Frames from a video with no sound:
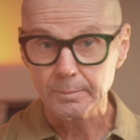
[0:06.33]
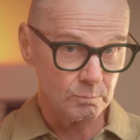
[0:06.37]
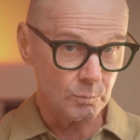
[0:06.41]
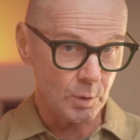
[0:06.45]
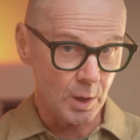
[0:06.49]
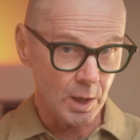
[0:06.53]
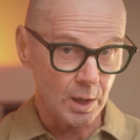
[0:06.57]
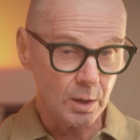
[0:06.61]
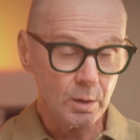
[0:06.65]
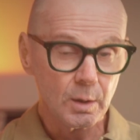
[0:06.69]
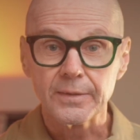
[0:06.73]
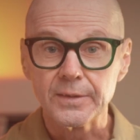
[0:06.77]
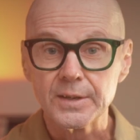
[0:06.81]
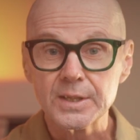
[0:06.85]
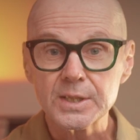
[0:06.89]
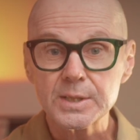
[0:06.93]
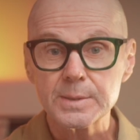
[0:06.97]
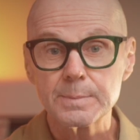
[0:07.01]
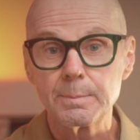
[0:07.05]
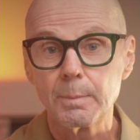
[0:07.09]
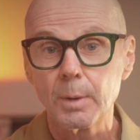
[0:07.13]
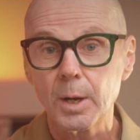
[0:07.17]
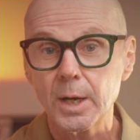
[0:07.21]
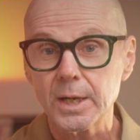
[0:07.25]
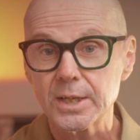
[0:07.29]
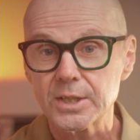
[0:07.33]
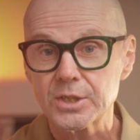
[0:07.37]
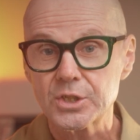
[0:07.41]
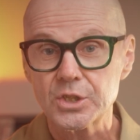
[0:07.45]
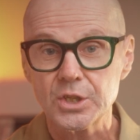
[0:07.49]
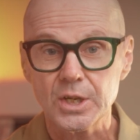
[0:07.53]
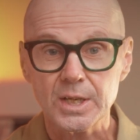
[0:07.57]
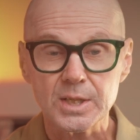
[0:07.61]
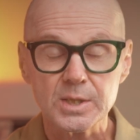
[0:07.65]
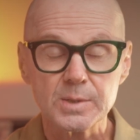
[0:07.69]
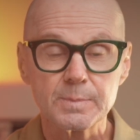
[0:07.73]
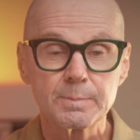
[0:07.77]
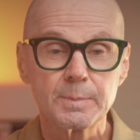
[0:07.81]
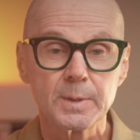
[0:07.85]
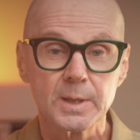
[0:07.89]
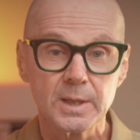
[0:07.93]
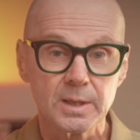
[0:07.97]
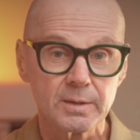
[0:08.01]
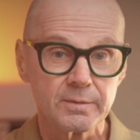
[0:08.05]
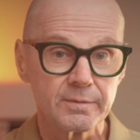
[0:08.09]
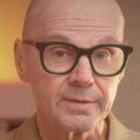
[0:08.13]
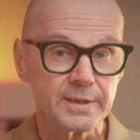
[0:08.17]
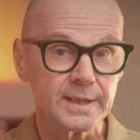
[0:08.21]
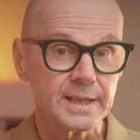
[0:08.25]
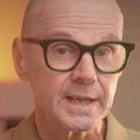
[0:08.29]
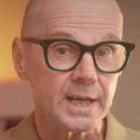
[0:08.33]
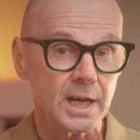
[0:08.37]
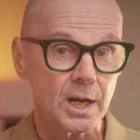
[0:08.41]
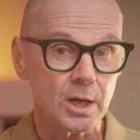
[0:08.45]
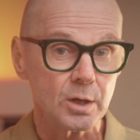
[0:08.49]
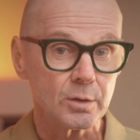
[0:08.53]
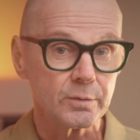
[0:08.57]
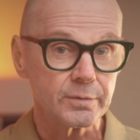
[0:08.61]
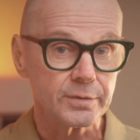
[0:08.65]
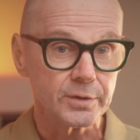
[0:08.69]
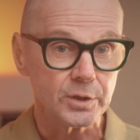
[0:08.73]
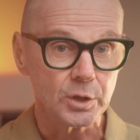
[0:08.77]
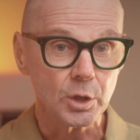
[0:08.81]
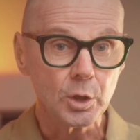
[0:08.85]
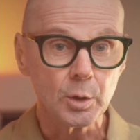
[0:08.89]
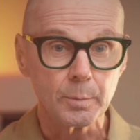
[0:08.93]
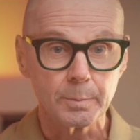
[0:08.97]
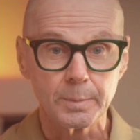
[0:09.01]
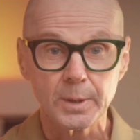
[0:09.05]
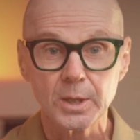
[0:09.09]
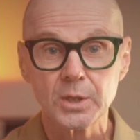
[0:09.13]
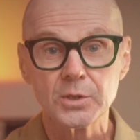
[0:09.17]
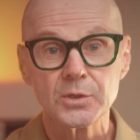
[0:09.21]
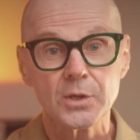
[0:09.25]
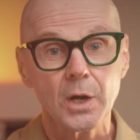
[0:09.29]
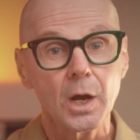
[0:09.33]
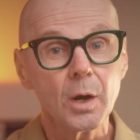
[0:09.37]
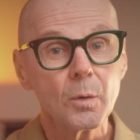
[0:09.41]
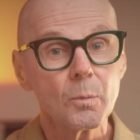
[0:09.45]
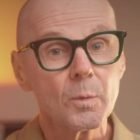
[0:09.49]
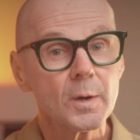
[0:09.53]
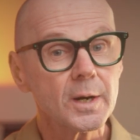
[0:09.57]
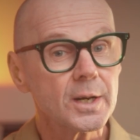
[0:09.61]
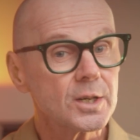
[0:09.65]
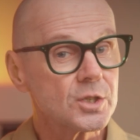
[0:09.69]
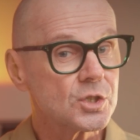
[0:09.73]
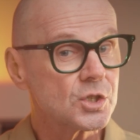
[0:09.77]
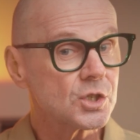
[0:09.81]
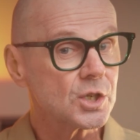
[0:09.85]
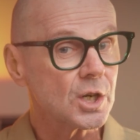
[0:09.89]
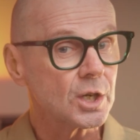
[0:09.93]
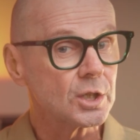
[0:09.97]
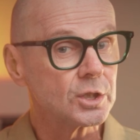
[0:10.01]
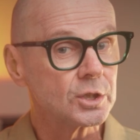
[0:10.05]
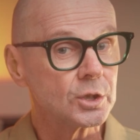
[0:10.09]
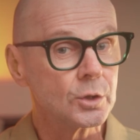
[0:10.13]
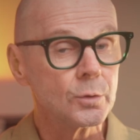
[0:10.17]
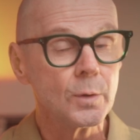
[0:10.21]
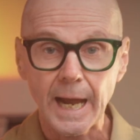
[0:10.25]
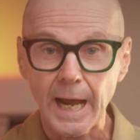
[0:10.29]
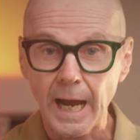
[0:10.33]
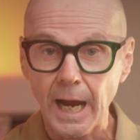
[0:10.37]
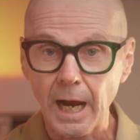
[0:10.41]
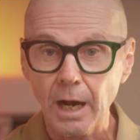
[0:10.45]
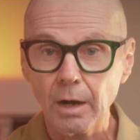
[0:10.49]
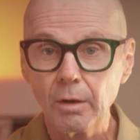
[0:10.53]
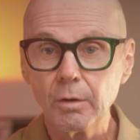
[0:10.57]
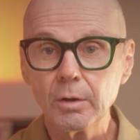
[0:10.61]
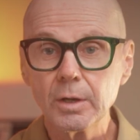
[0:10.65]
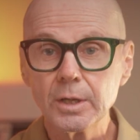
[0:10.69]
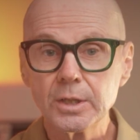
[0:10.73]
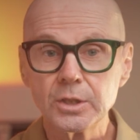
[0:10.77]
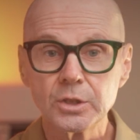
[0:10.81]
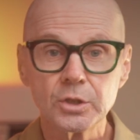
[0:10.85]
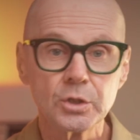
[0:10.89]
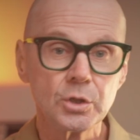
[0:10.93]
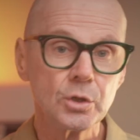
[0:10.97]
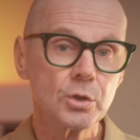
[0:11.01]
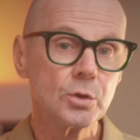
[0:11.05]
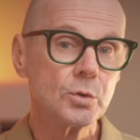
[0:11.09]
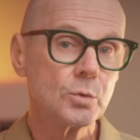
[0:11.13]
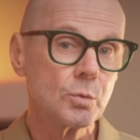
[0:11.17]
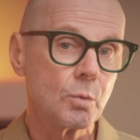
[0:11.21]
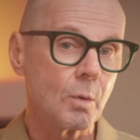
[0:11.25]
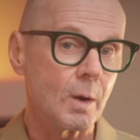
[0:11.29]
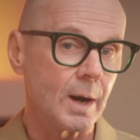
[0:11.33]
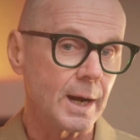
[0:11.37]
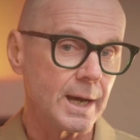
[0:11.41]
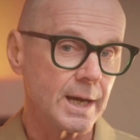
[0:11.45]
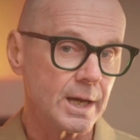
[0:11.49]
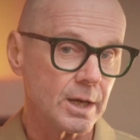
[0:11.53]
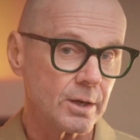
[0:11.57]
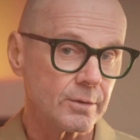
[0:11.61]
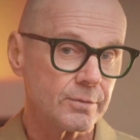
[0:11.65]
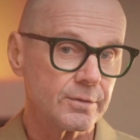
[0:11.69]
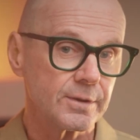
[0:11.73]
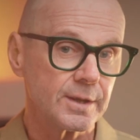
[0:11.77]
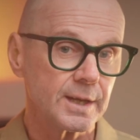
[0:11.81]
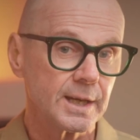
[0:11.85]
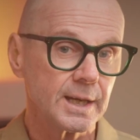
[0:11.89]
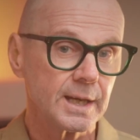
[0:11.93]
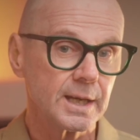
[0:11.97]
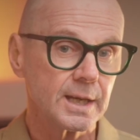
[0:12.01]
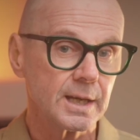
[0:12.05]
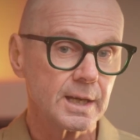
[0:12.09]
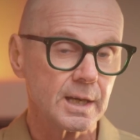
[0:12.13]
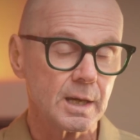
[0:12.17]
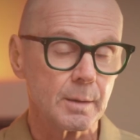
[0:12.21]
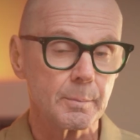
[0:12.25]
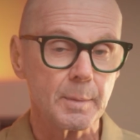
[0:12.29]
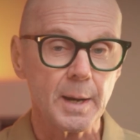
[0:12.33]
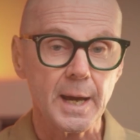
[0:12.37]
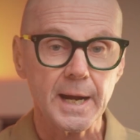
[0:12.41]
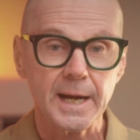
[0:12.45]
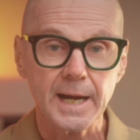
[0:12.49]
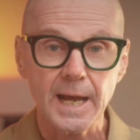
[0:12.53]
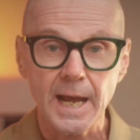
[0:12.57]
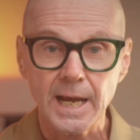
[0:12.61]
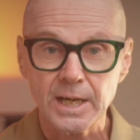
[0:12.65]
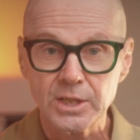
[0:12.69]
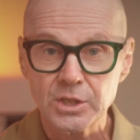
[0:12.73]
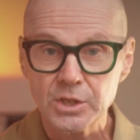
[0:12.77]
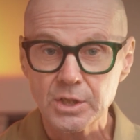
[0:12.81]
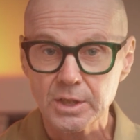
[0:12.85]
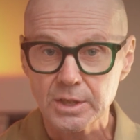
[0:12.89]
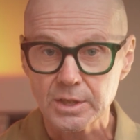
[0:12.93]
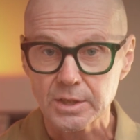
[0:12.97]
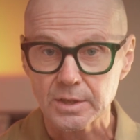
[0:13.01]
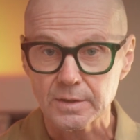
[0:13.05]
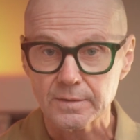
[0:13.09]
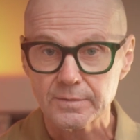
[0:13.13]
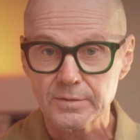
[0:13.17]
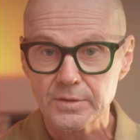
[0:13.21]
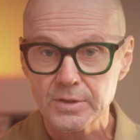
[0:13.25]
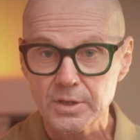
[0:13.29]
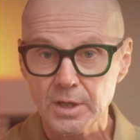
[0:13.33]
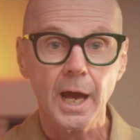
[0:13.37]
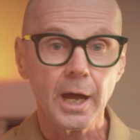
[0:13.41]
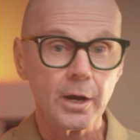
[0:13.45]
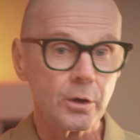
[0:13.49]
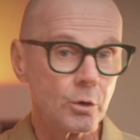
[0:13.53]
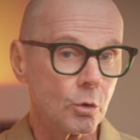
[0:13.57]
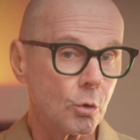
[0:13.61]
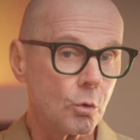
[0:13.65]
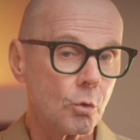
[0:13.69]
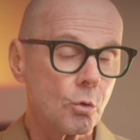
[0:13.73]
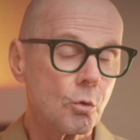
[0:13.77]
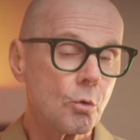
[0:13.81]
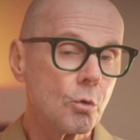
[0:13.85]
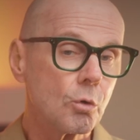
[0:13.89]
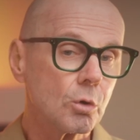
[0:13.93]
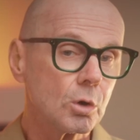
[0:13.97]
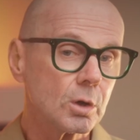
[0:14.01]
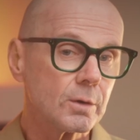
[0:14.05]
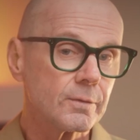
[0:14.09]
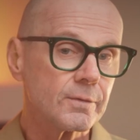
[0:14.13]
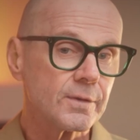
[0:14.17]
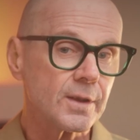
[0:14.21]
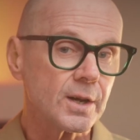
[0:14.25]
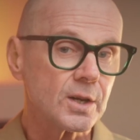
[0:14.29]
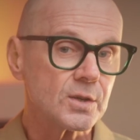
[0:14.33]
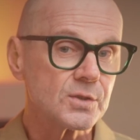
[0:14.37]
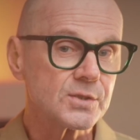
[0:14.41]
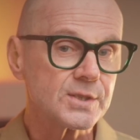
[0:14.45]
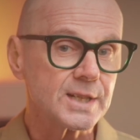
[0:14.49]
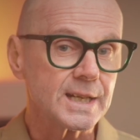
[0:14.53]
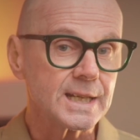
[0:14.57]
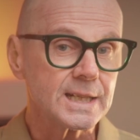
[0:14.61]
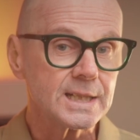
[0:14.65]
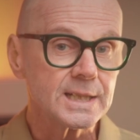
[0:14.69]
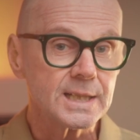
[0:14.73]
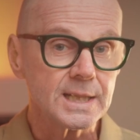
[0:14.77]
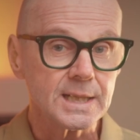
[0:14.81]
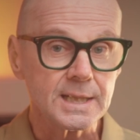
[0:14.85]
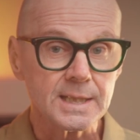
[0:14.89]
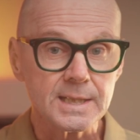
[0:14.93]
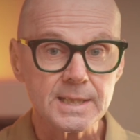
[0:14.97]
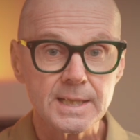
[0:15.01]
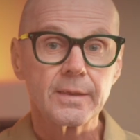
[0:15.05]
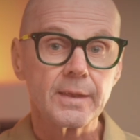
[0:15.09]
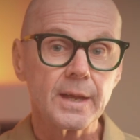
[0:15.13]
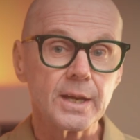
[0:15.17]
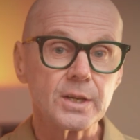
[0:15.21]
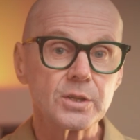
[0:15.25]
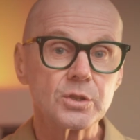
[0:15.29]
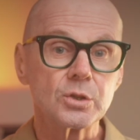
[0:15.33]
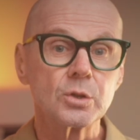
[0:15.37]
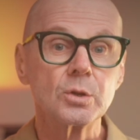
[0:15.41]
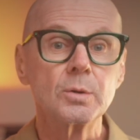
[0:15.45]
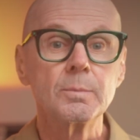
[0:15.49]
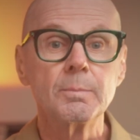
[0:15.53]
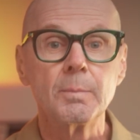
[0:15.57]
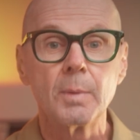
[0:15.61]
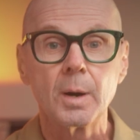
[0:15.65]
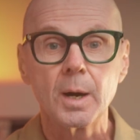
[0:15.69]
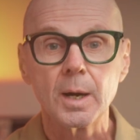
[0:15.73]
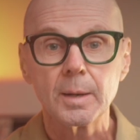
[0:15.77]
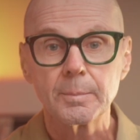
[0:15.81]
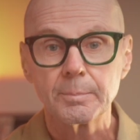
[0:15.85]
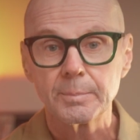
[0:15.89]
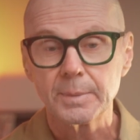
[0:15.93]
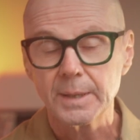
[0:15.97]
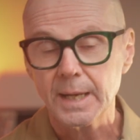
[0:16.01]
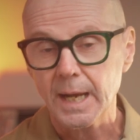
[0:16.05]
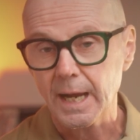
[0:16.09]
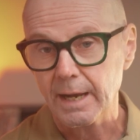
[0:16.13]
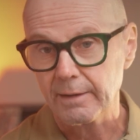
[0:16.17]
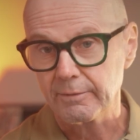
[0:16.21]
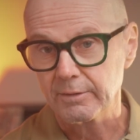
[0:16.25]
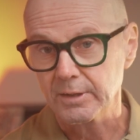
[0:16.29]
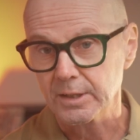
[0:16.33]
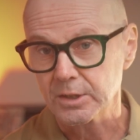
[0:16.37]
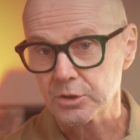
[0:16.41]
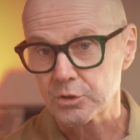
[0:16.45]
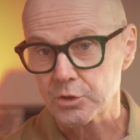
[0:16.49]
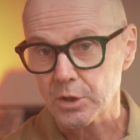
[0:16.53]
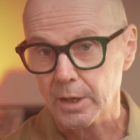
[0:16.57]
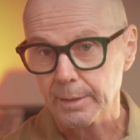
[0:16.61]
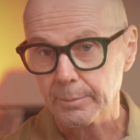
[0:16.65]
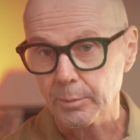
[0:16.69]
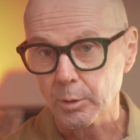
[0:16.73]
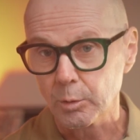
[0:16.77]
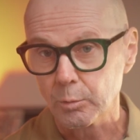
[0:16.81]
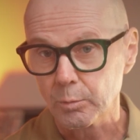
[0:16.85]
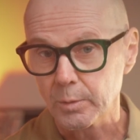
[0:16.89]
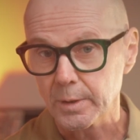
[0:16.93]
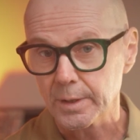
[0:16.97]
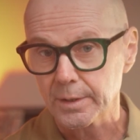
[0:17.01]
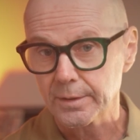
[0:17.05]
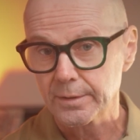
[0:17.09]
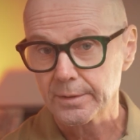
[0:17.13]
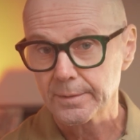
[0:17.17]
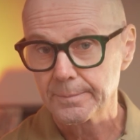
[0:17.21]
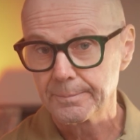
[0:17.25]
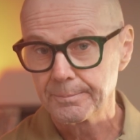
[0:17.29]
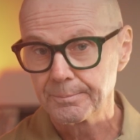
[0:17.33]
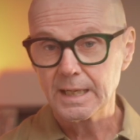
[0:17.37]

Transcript: Well, this might just be the video for you, because I want to show you our new way of thinking about adjectives and all of those endings that you might be having trouble with.